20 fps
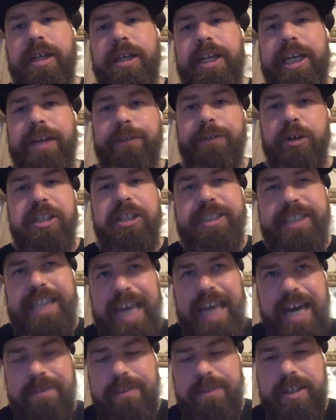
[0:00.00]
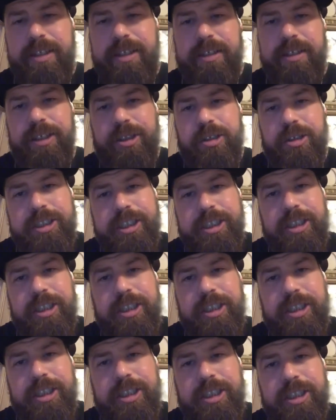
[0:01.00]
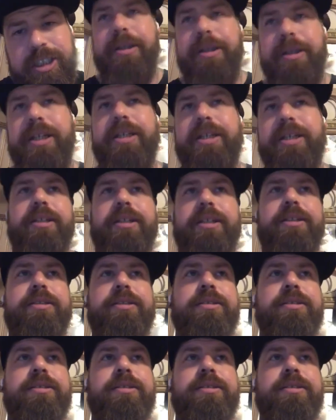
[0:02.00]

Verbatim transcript: If you're just half in and your are teeter tottering, man, uh,